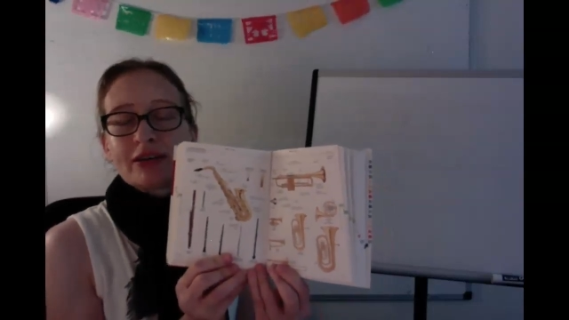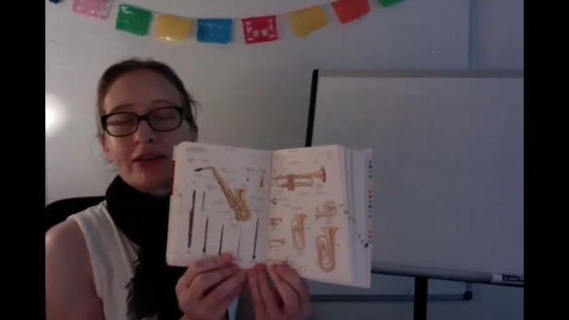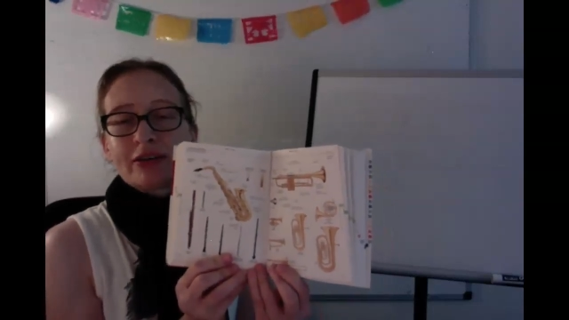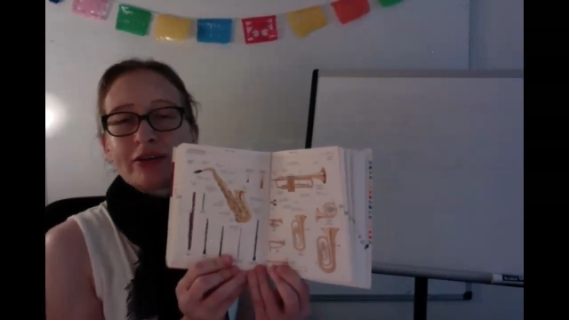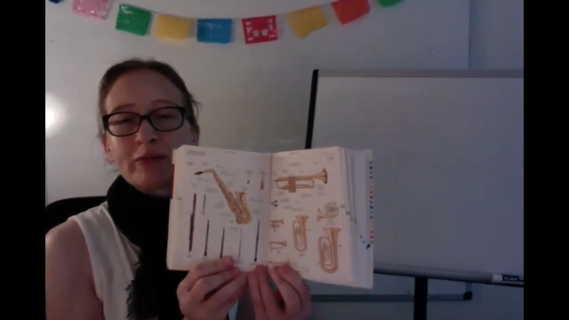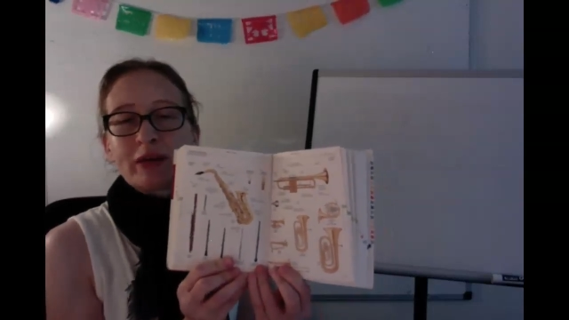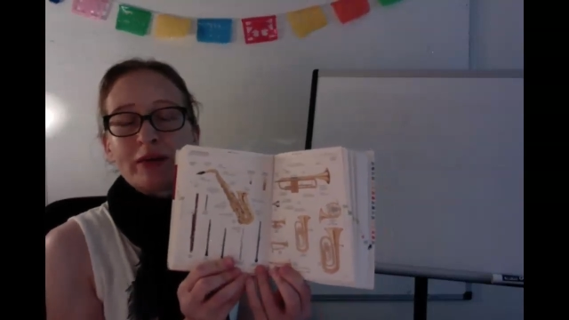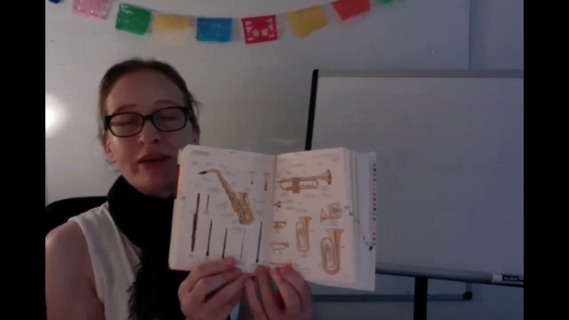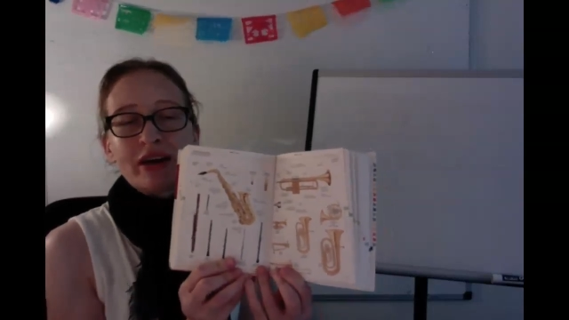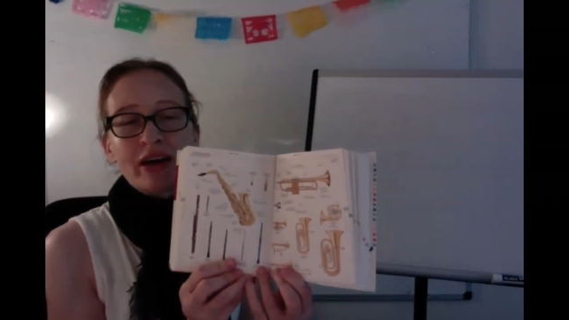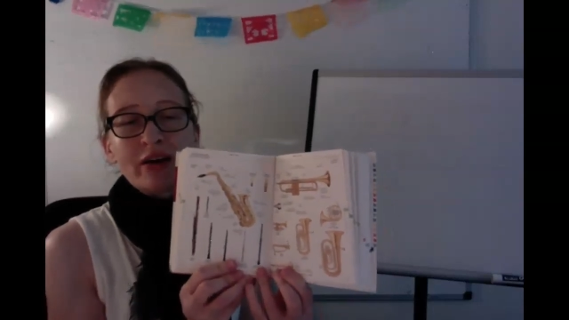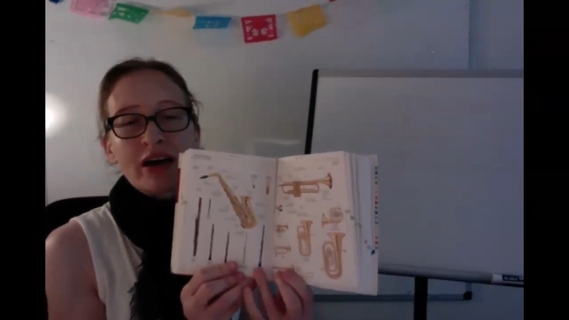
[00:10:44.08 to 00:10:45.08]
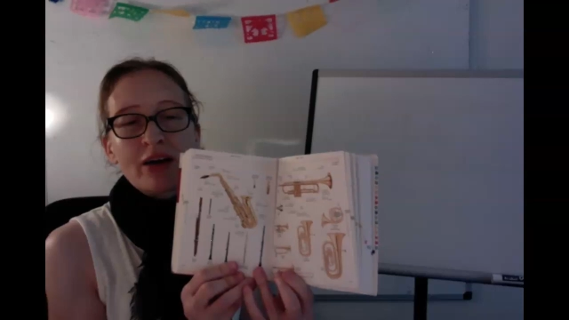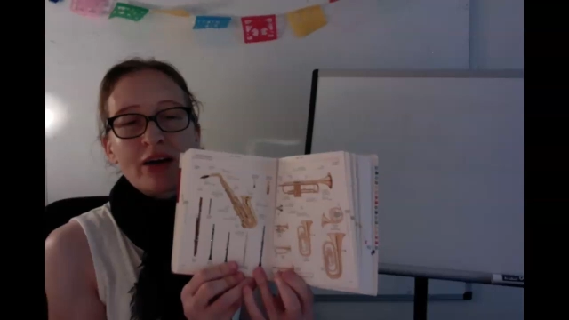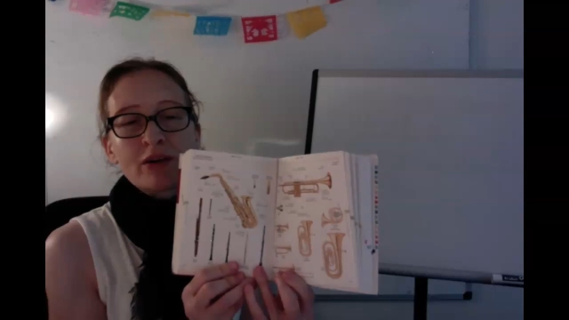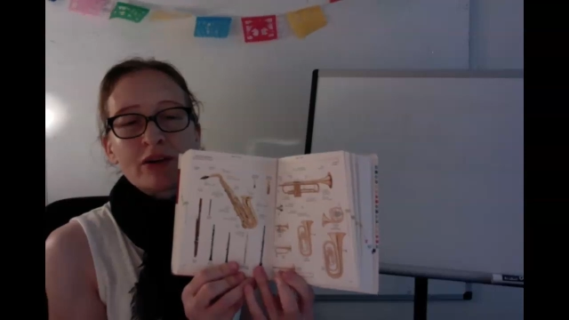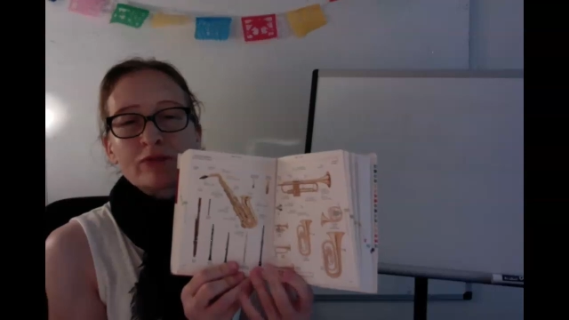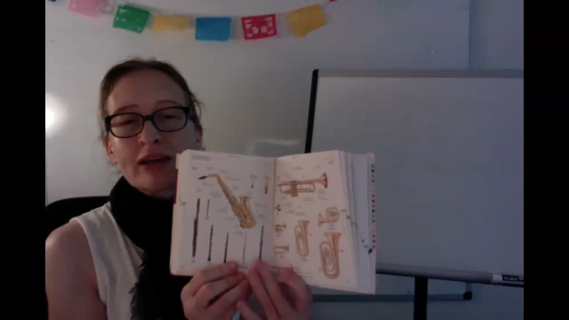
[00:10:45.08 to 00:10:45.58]
You know, maybe I
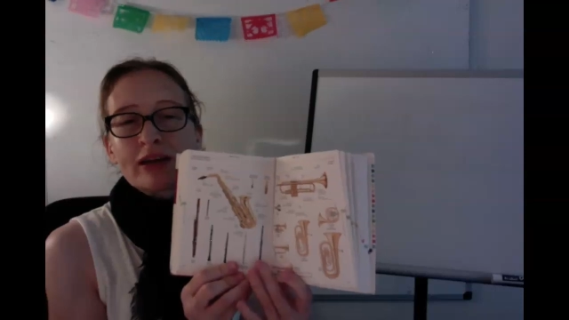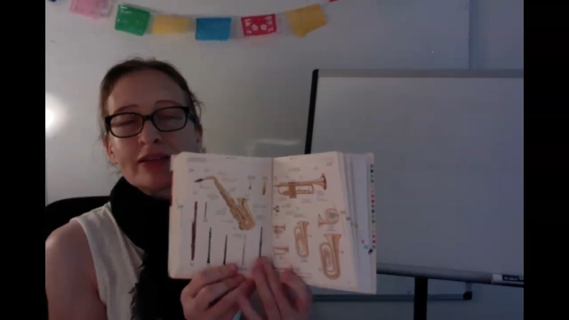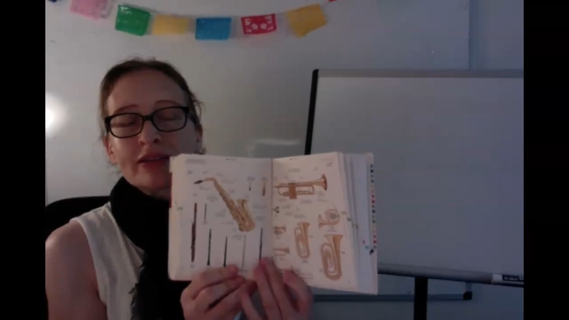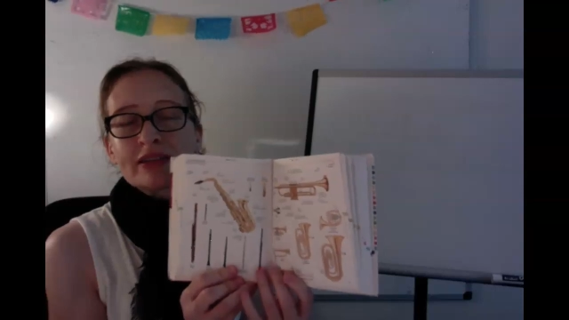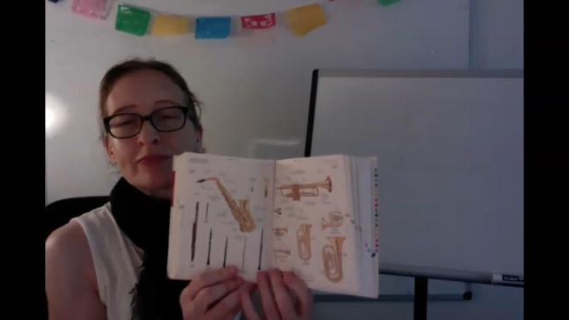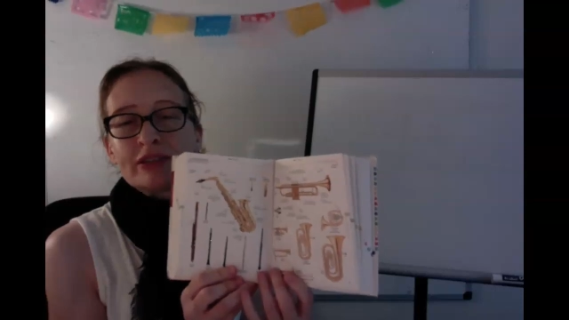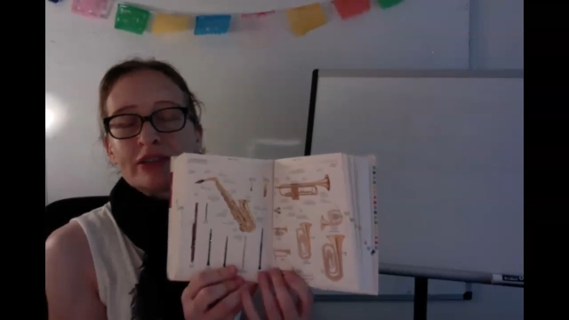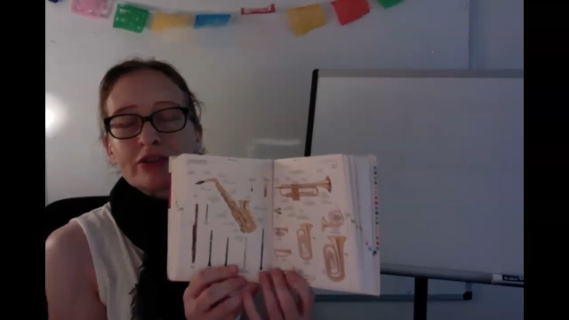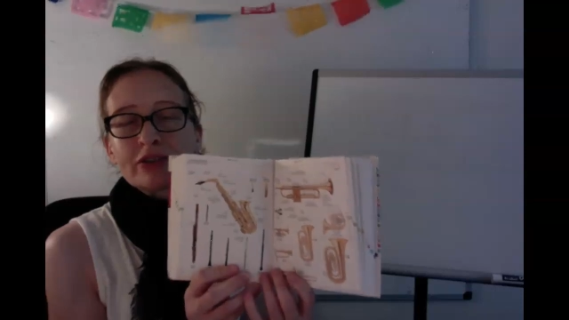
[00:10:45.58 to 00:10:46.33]
want to write something or